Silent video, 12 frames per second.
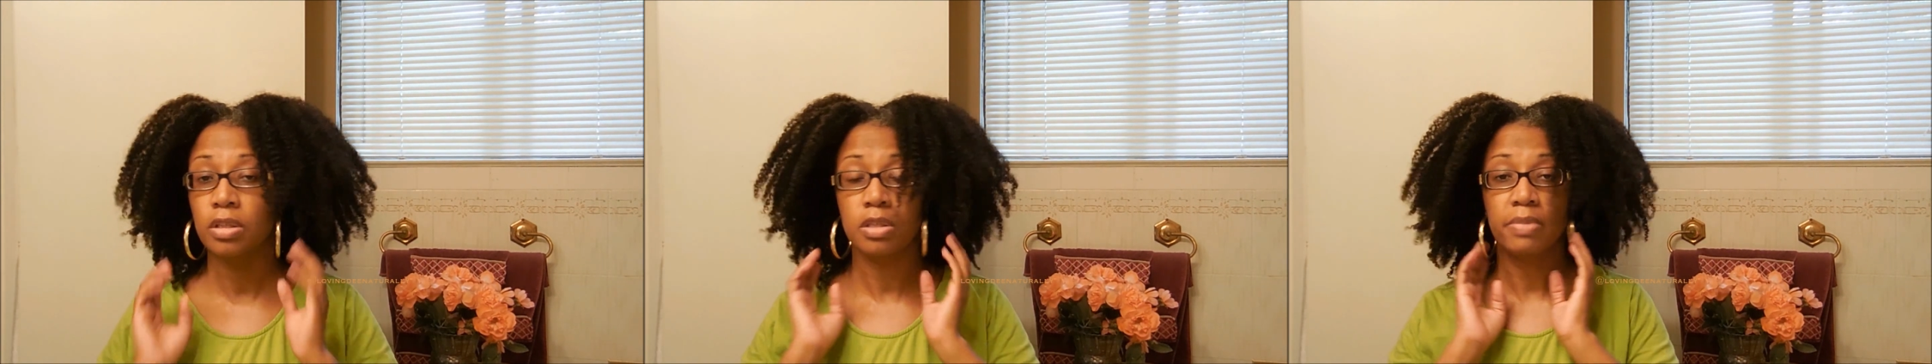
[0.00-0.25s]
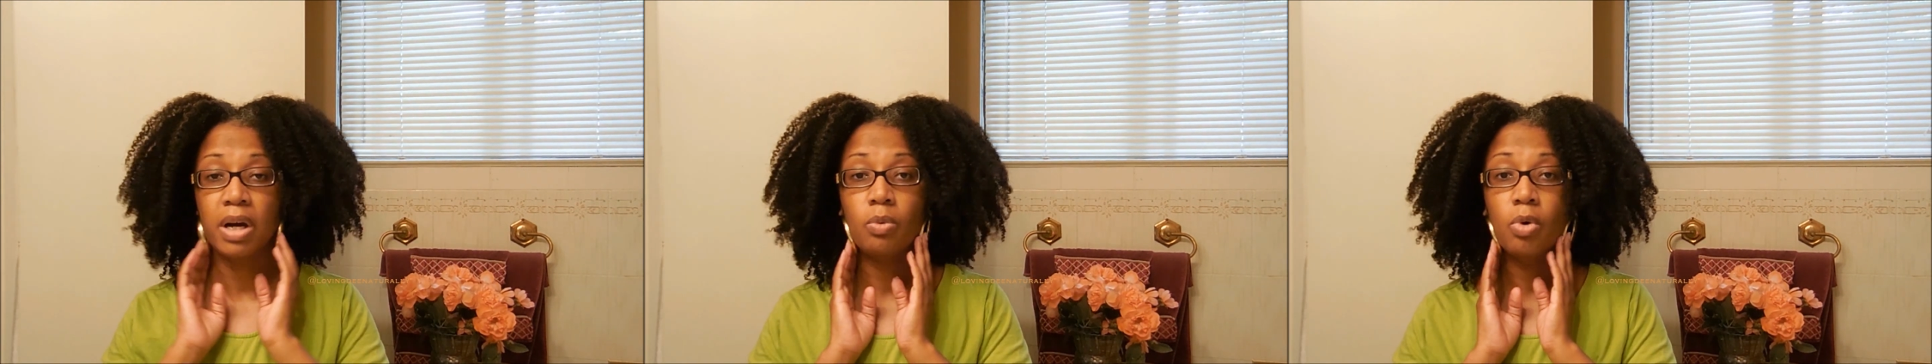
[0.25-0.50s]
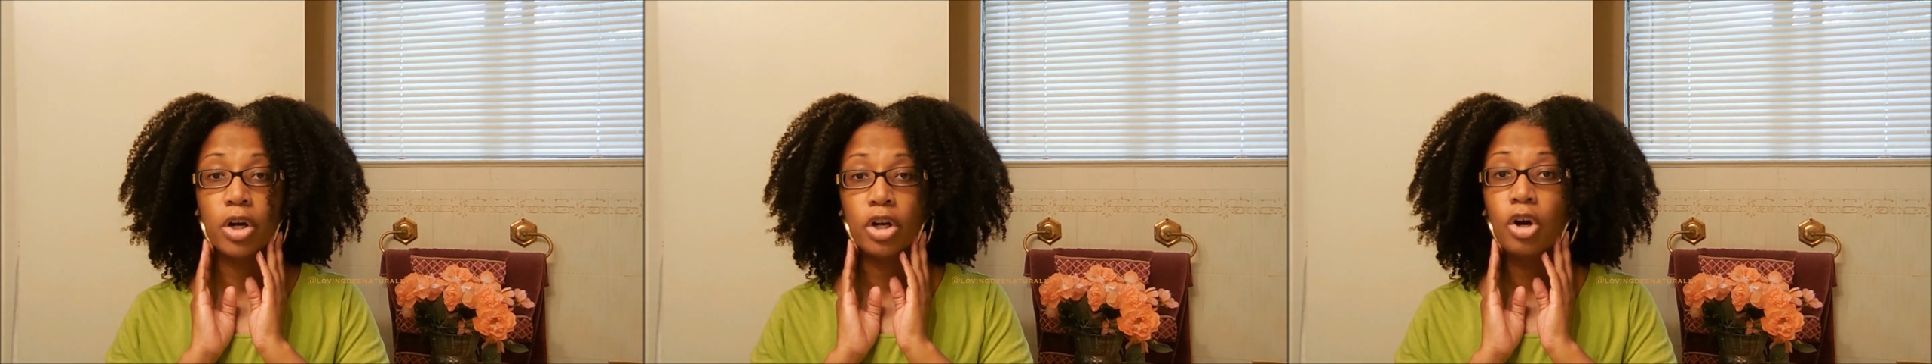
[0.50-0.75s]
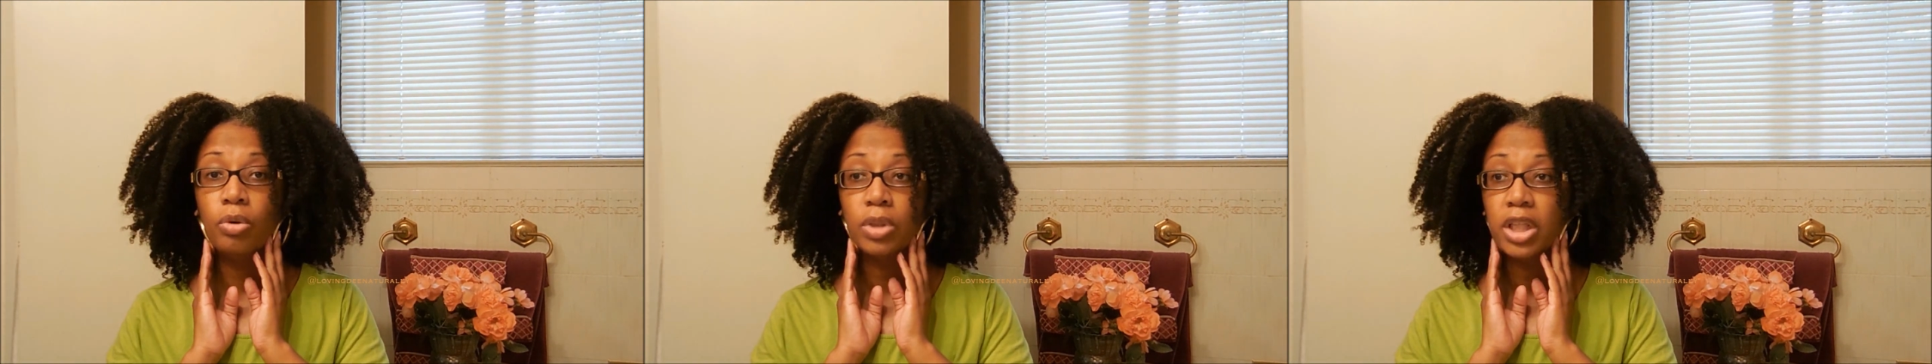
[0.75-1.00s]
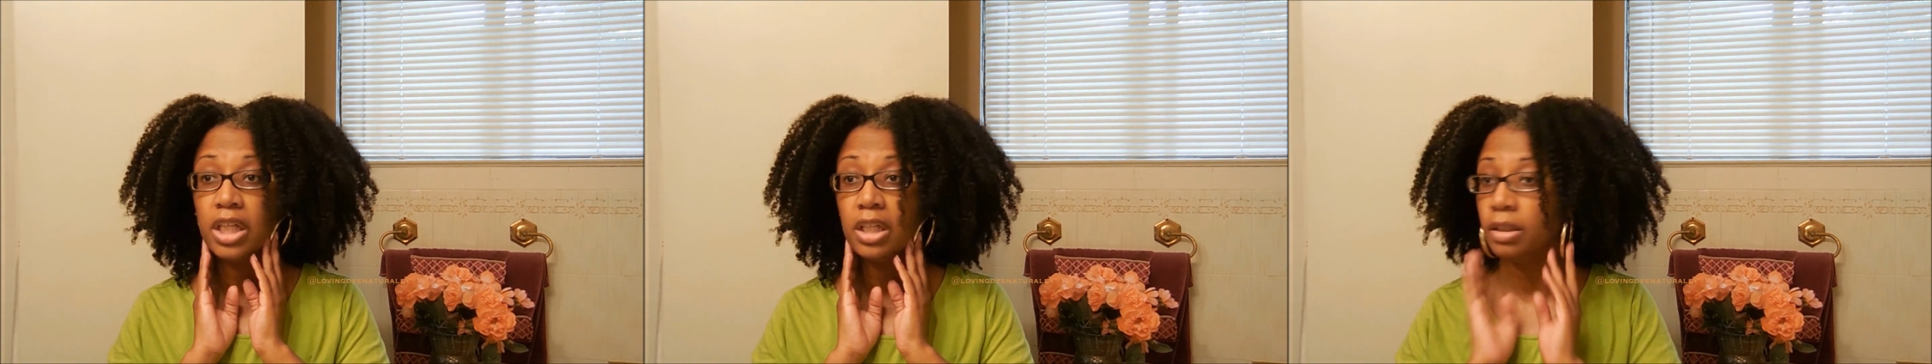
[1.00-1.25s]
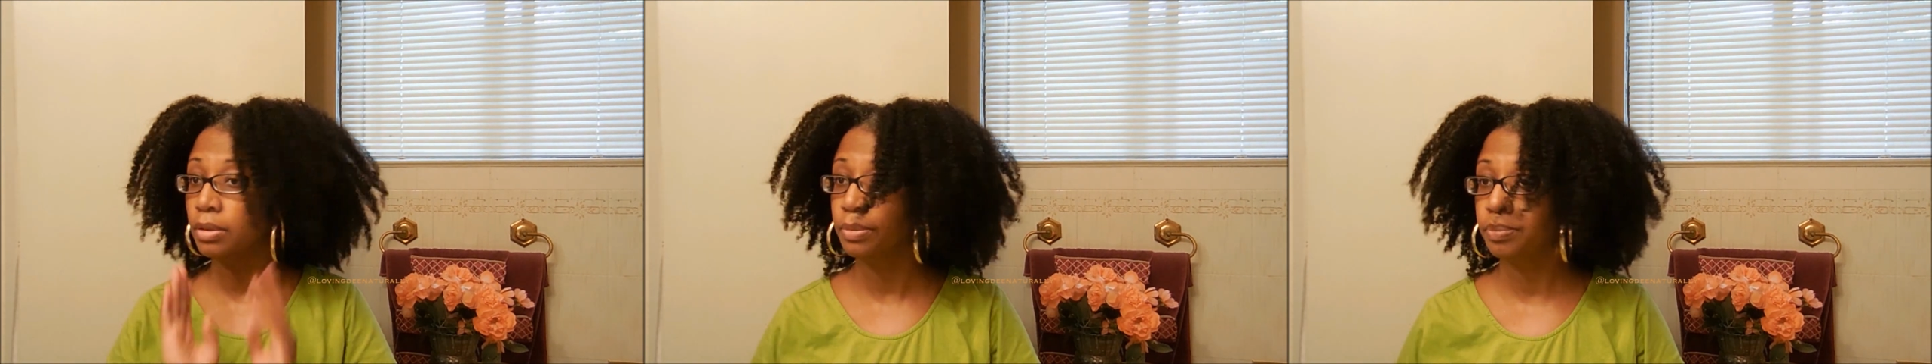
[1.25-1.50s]
my water only,
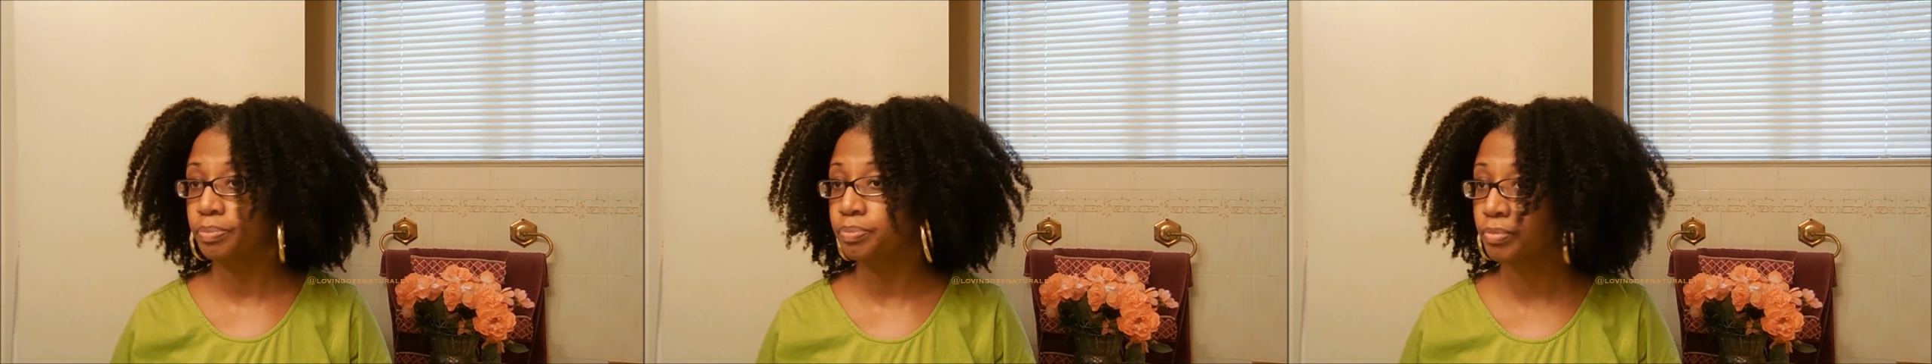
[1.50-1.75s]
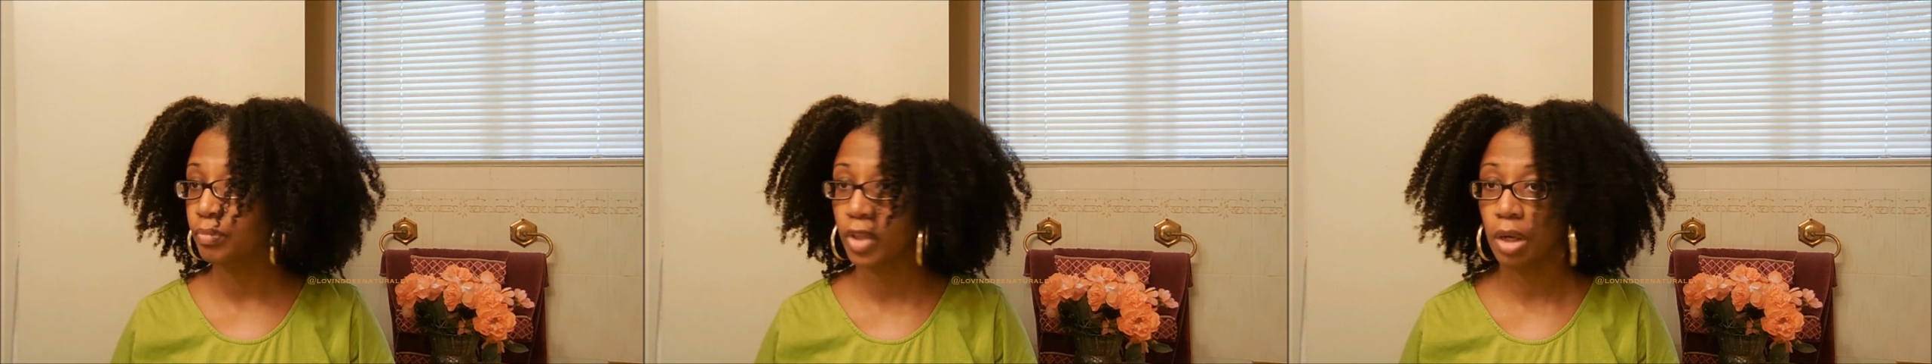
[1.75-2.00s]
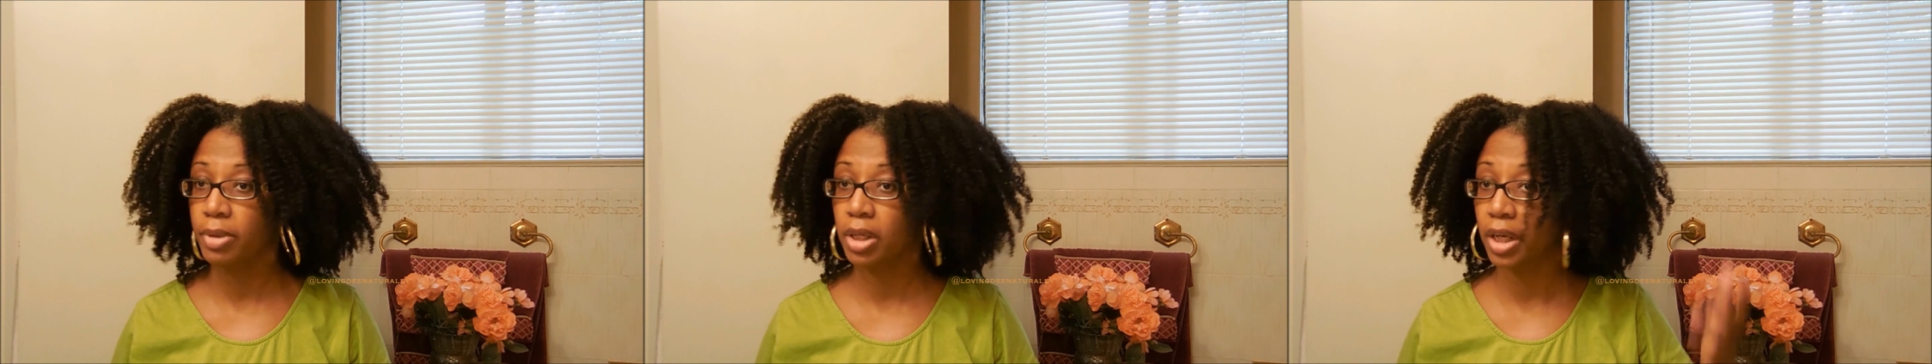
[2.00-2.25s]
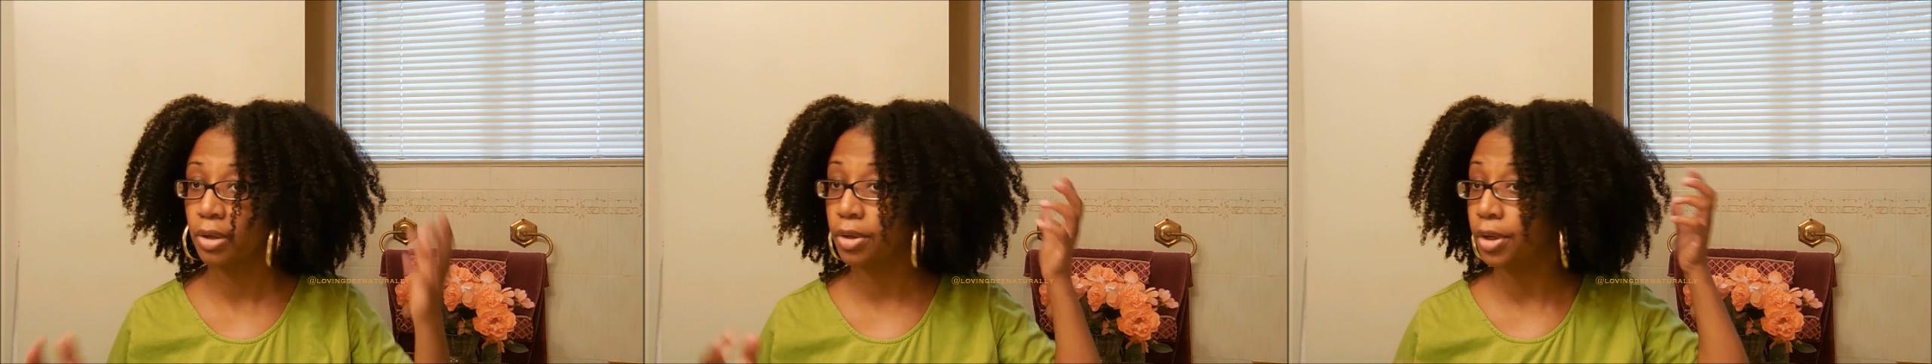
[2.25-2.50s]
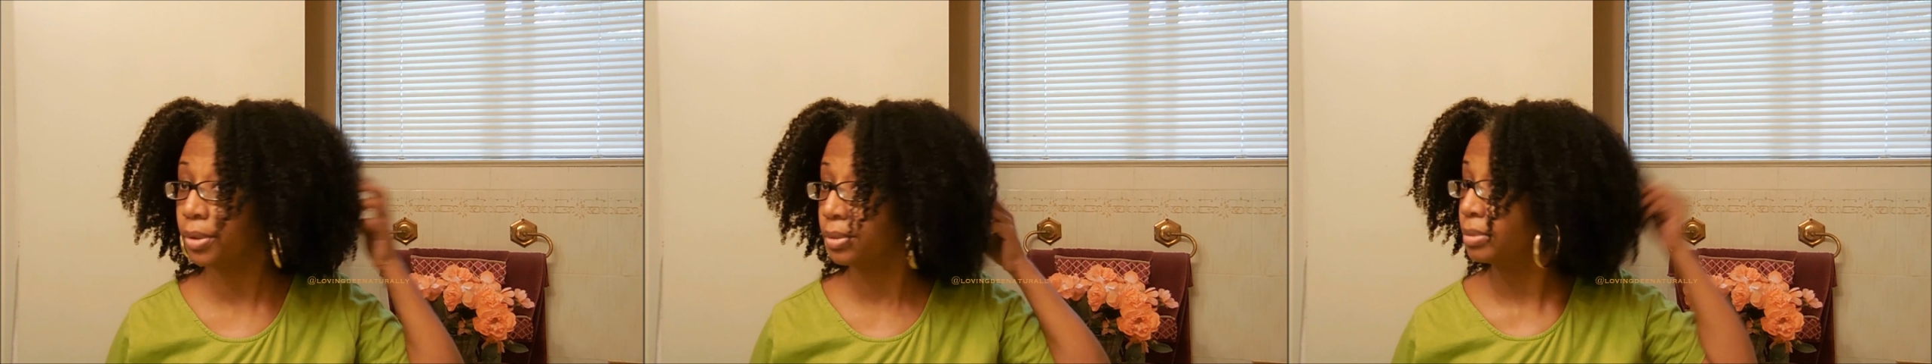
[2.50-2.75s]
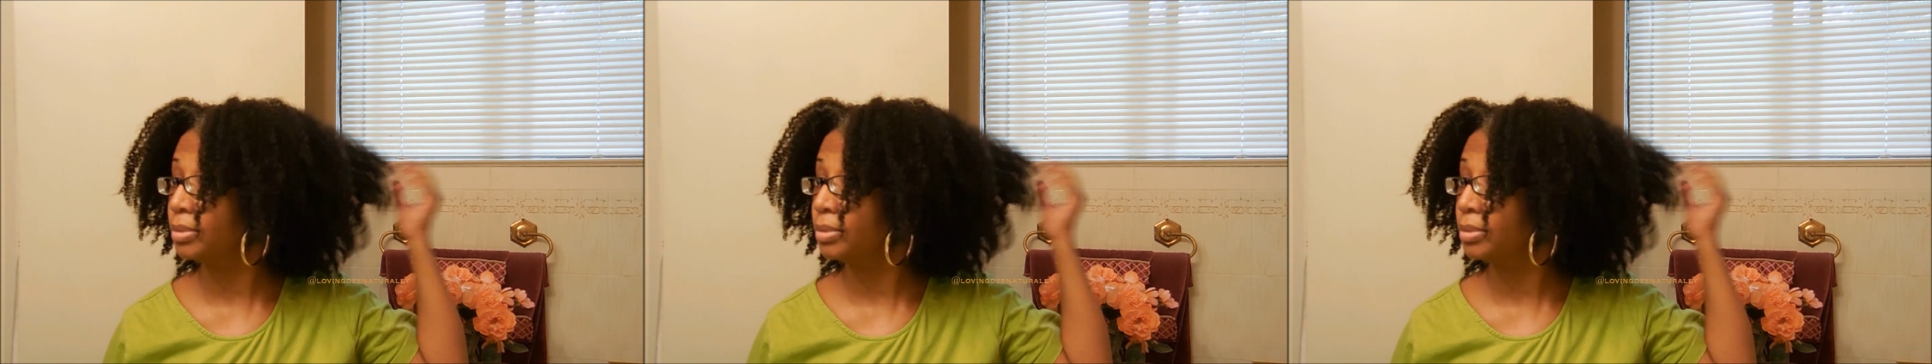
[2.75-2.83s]
I mean, I don't know.